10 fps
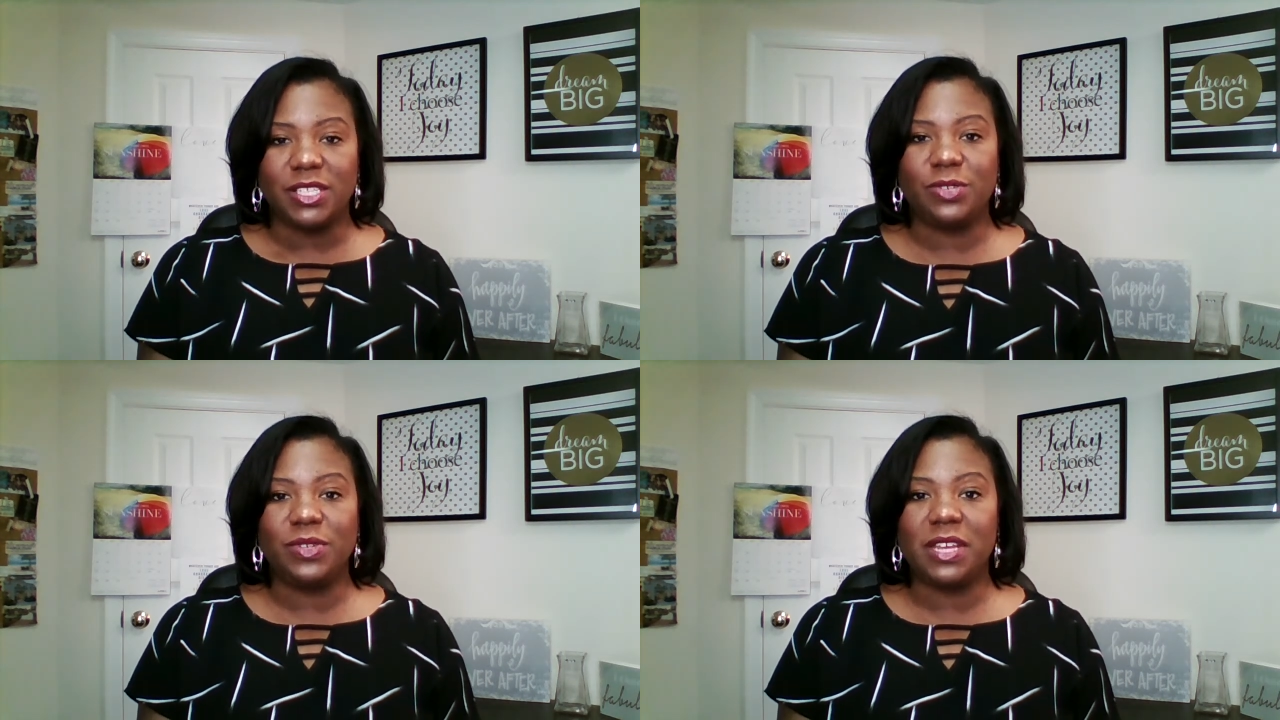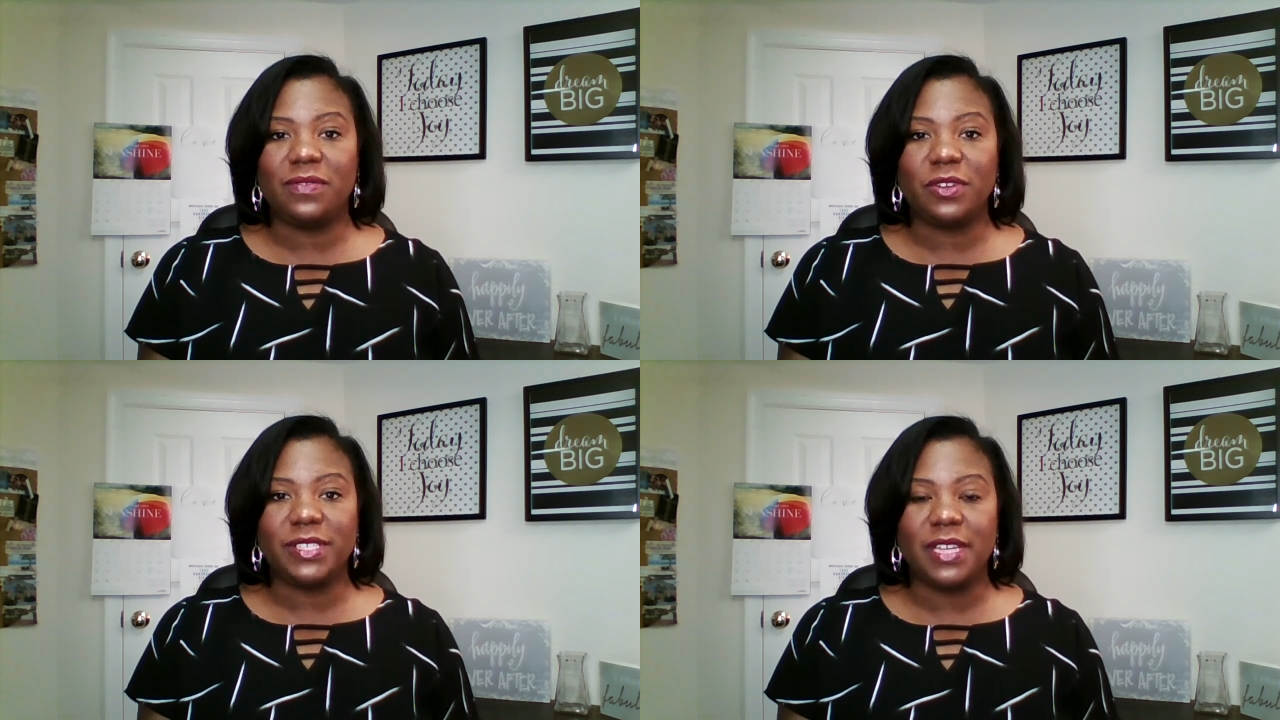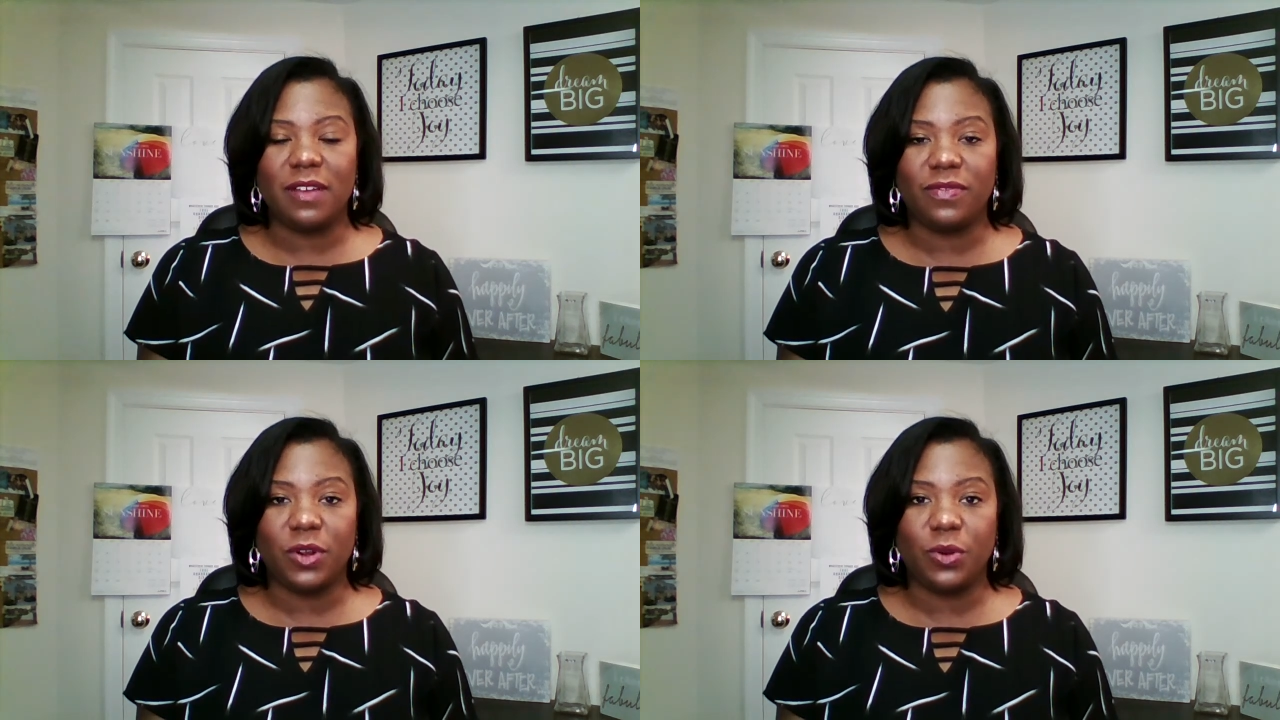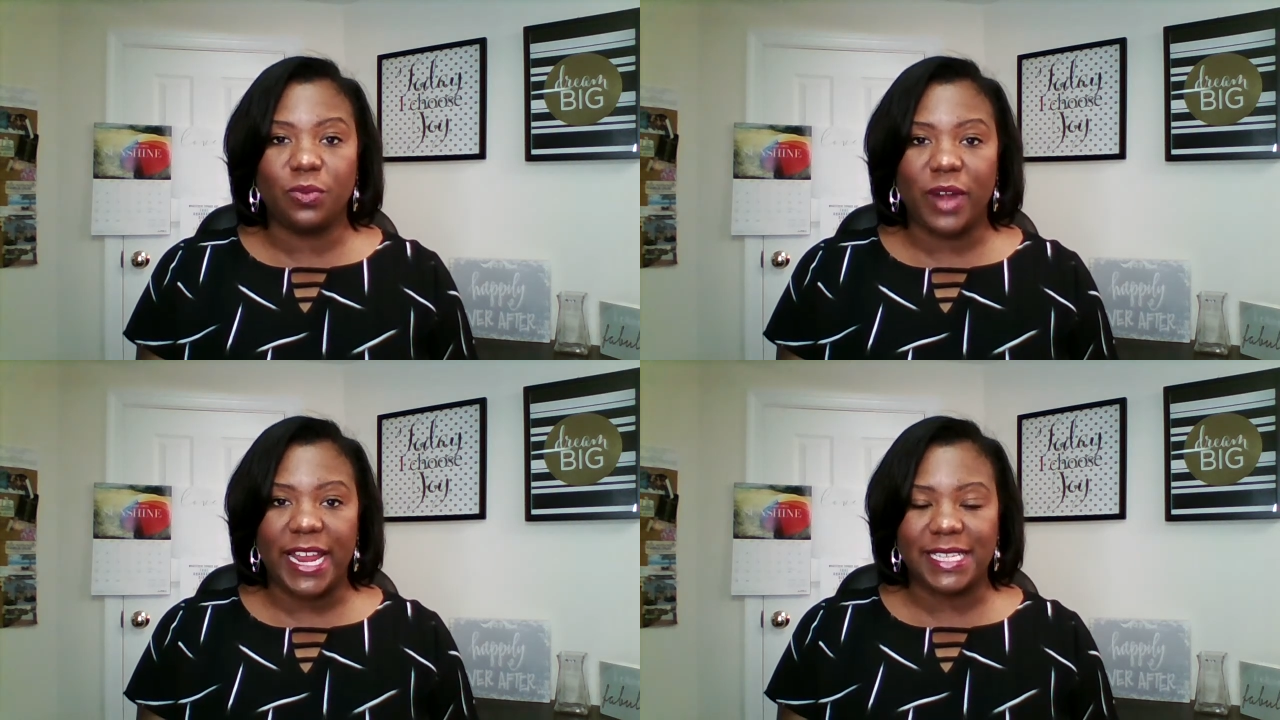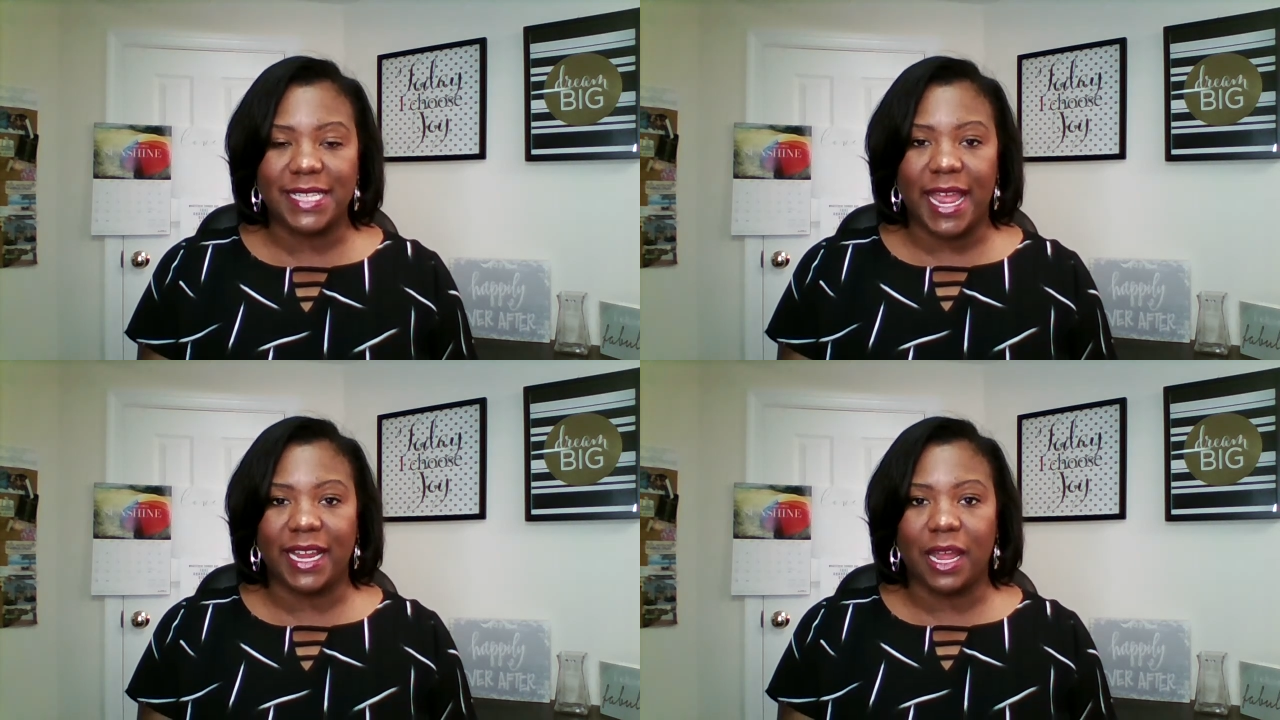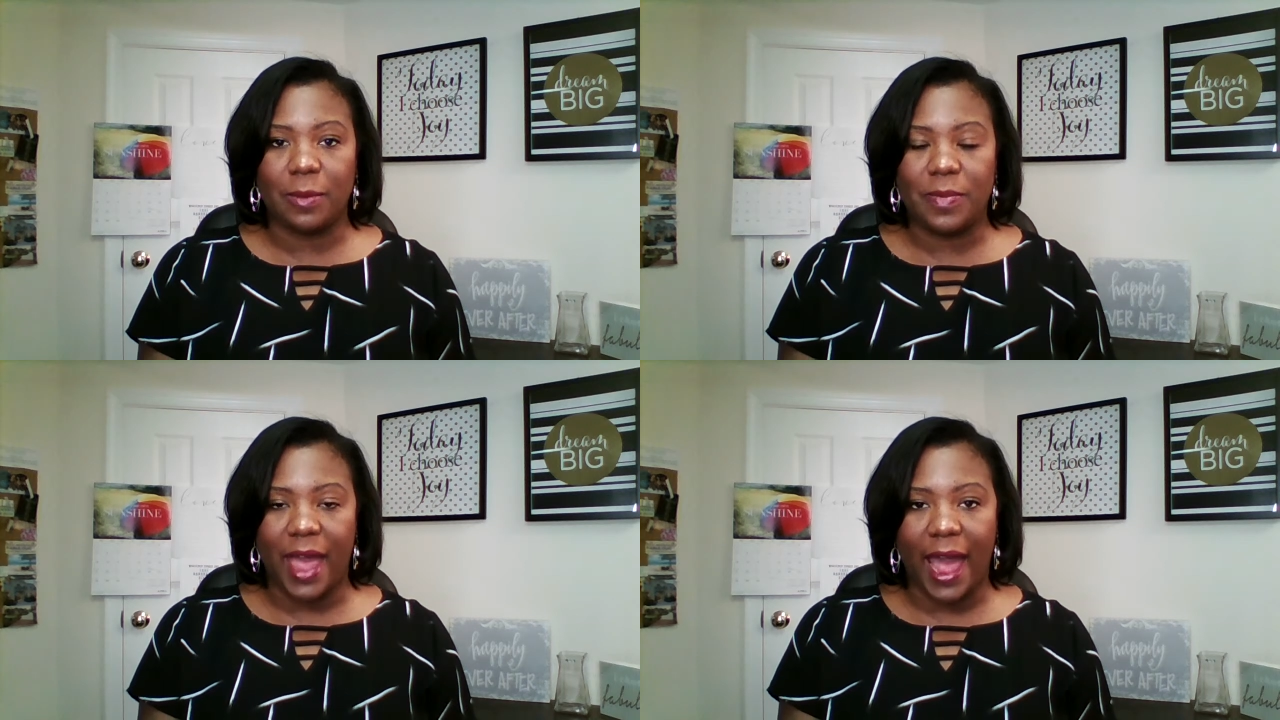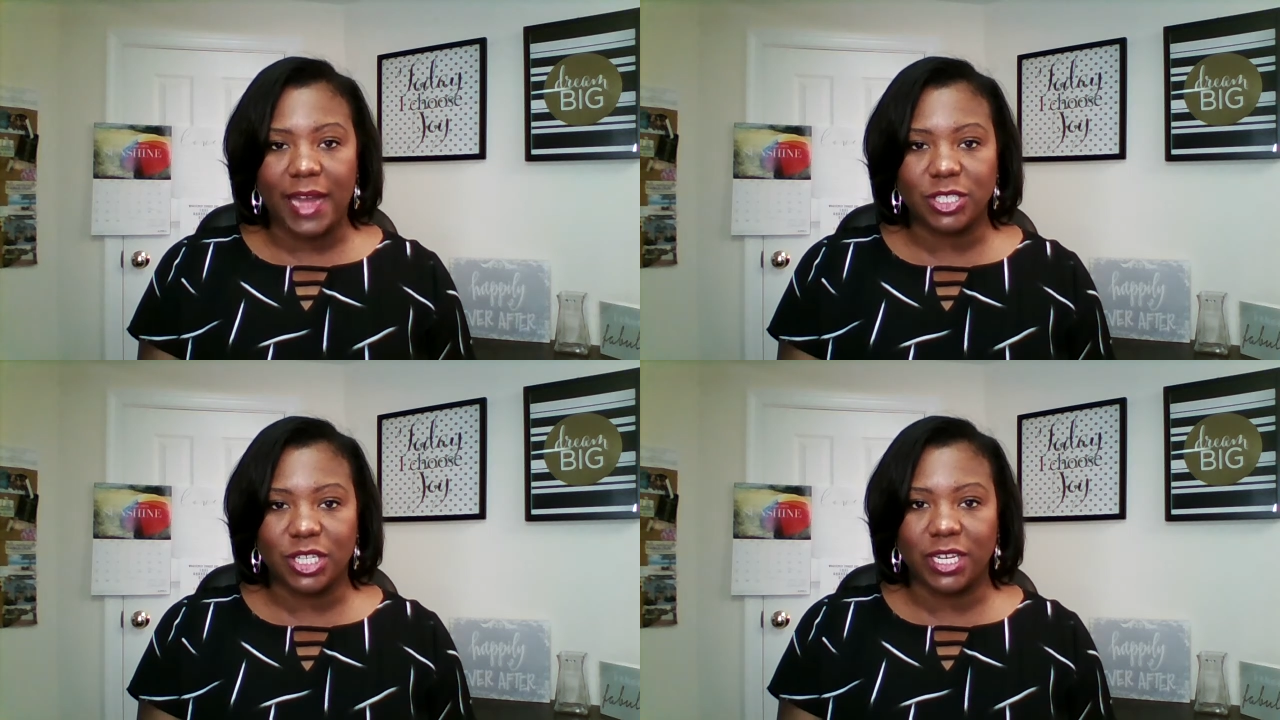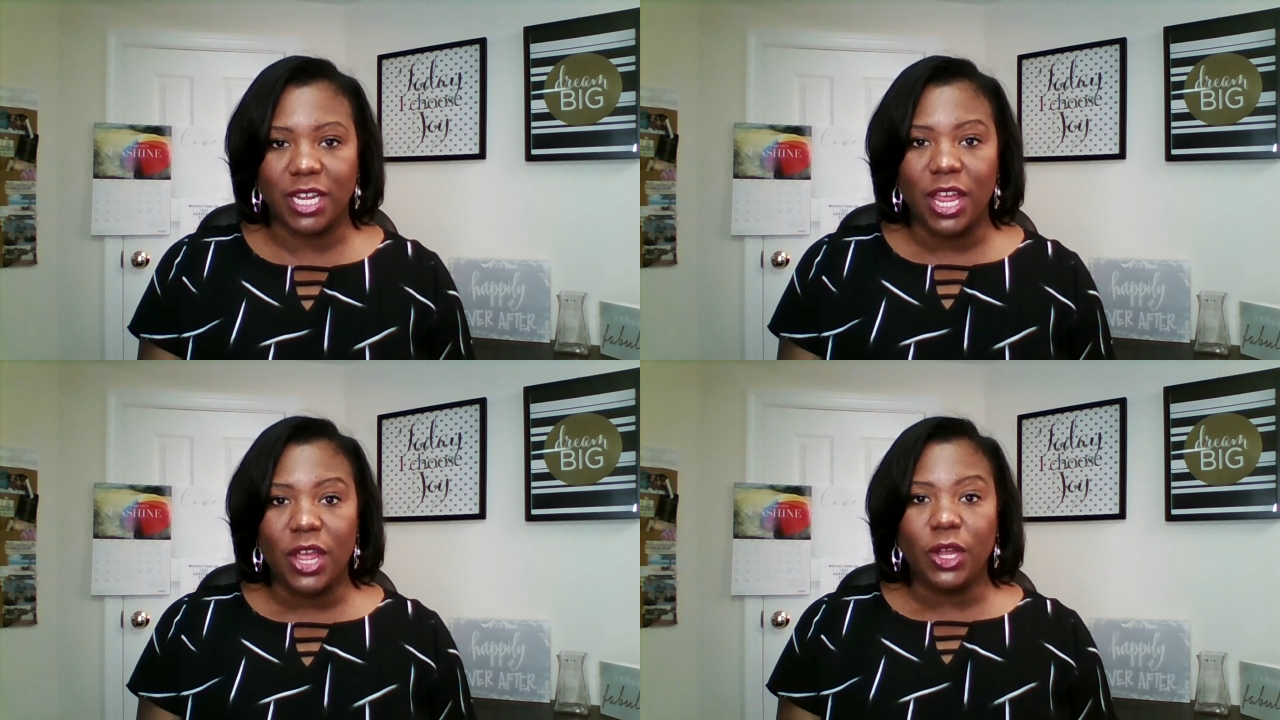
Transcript: to give yourself grace and compassion.